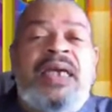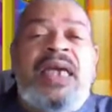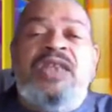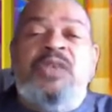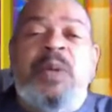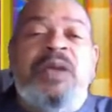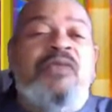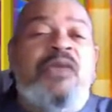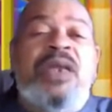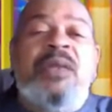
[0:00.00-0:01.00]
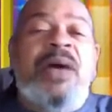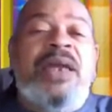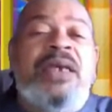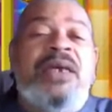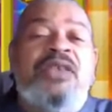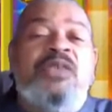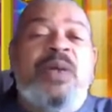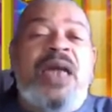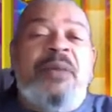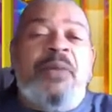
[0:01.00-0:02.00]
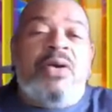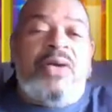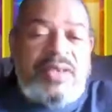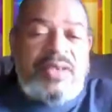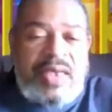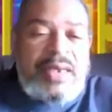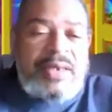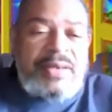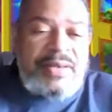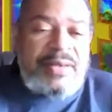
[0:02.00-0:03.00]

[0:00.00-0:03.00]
Can't speak for anybody else, but I'm a grace case.